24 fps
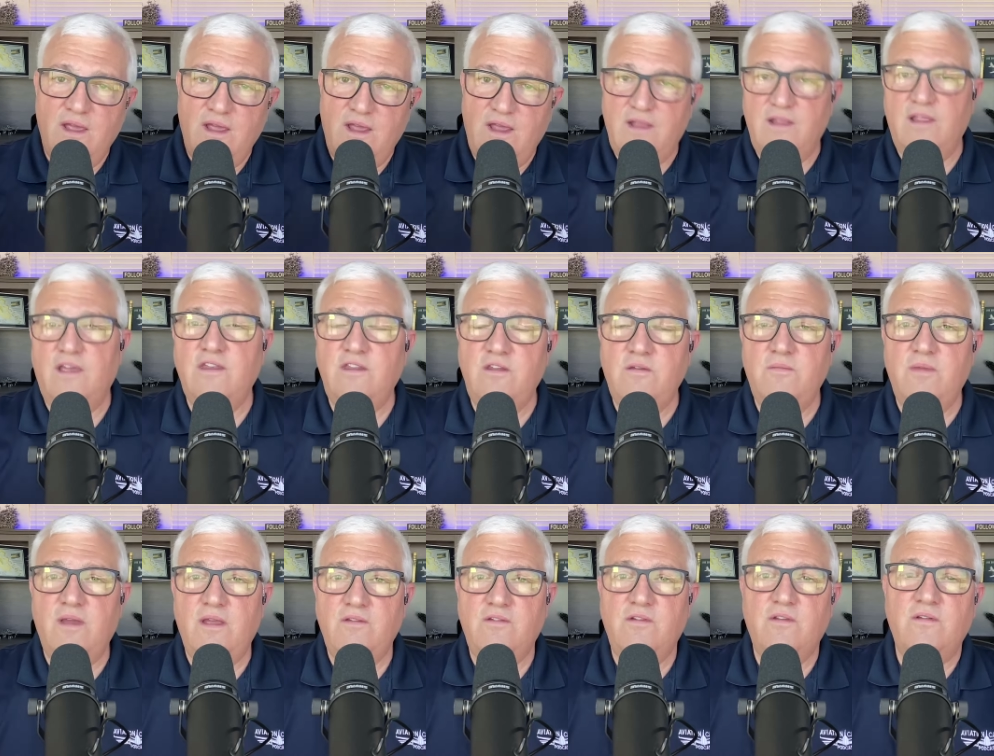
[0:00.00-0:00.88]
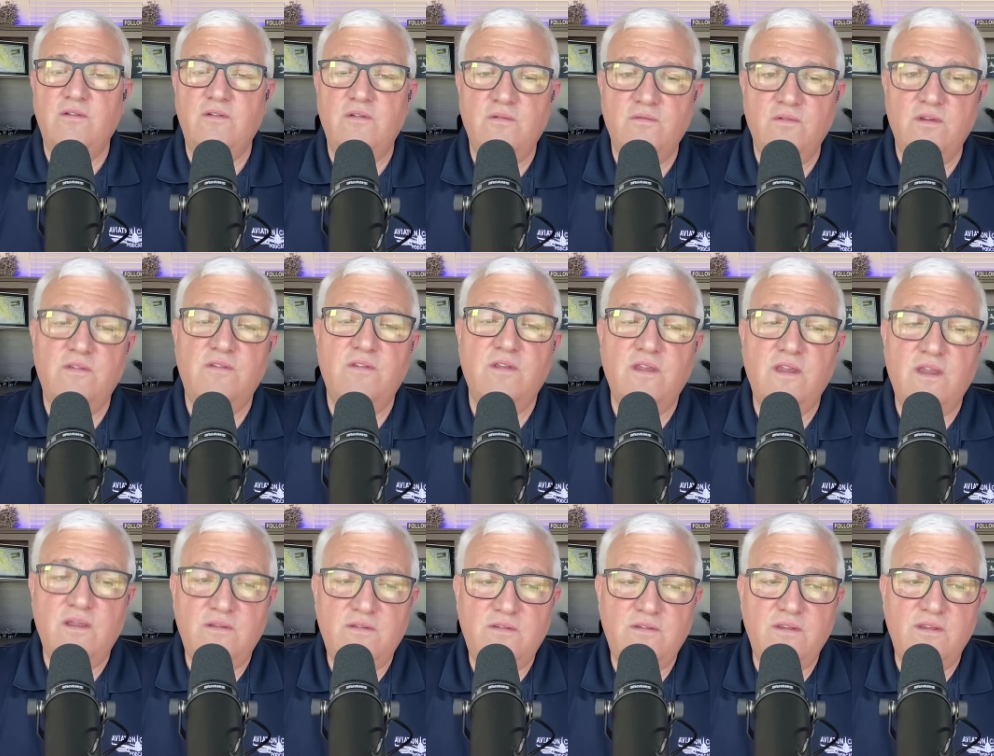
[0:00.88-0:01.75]
And like you mentioned,
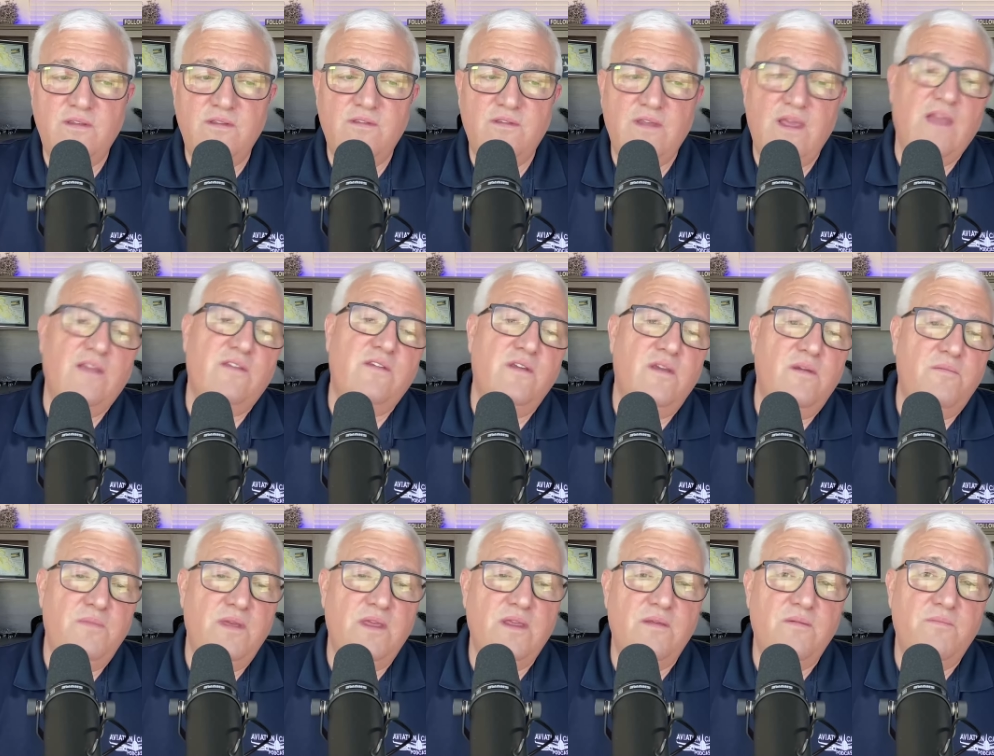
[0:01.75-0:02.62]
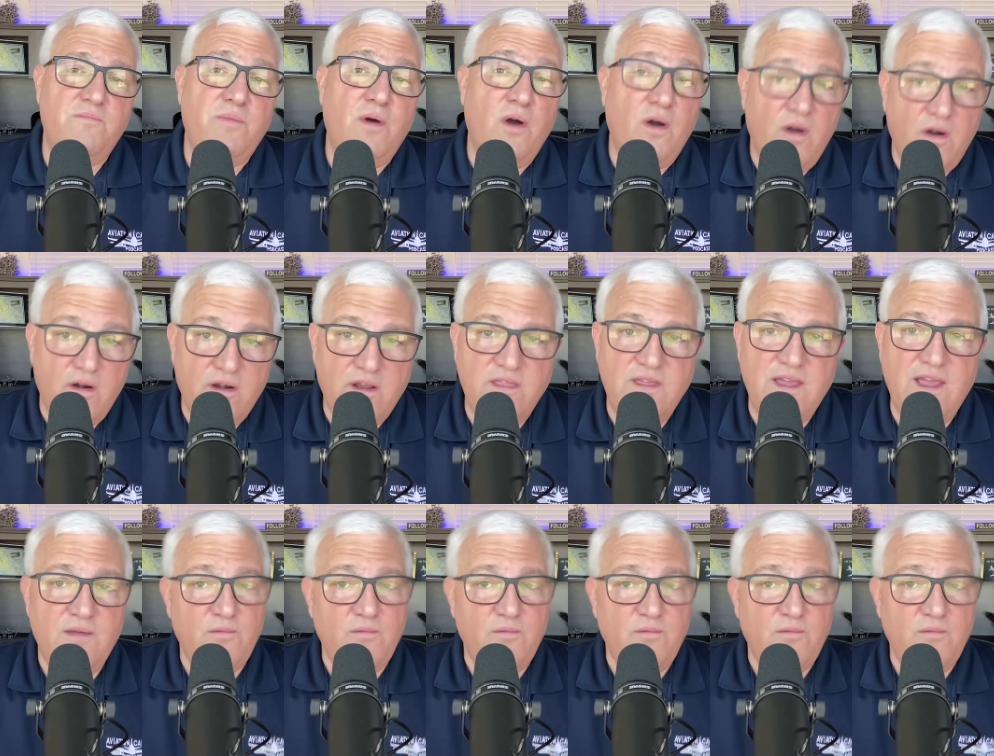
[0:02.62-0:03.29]
resilience is actually a big part of that.